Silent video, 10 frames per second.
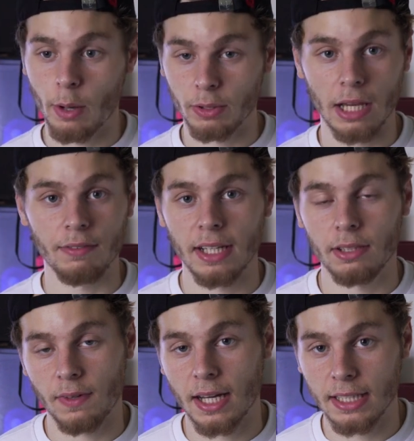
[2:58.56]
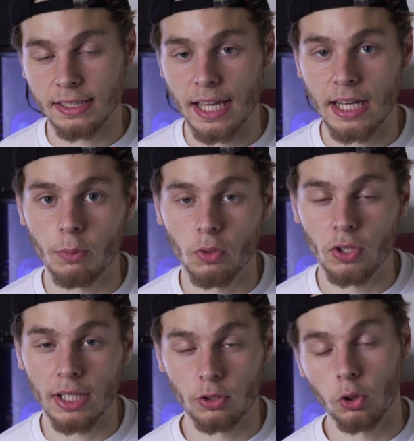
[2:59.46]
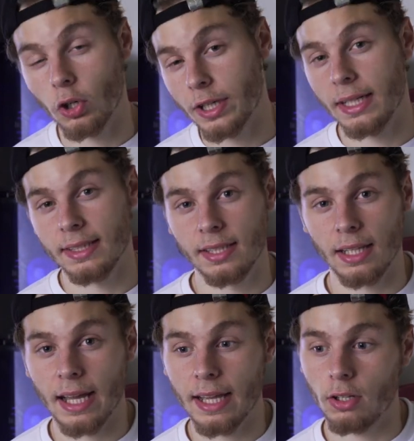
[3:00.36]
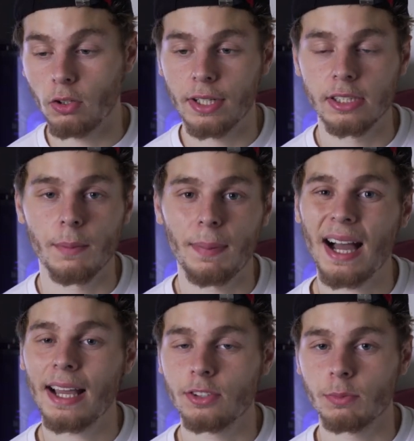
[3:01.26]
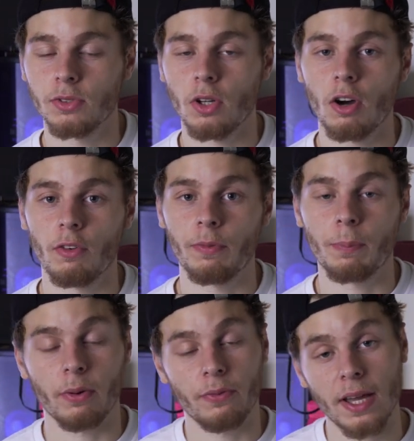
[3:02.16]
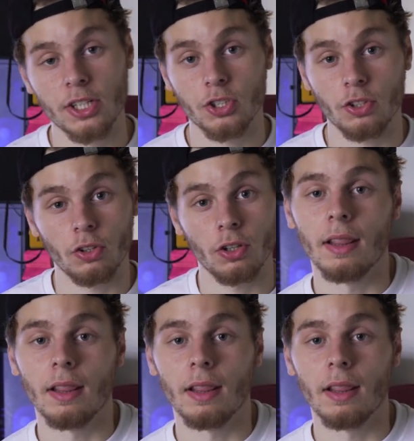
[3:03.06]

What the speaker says: I would heavily advise anyone that's looking into lighting or looking to buy some sort of professional